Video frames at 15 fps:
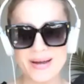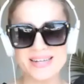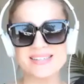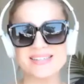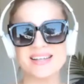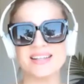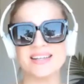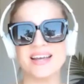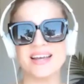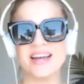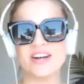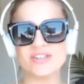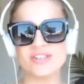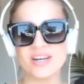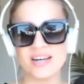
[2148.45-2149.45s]
by selling
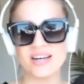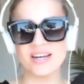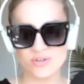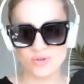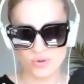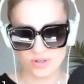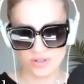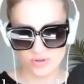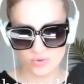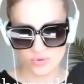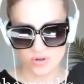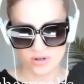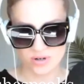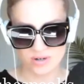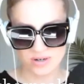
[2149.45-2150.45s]
hair ties door to
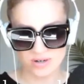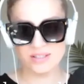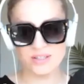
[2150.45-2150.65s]
door,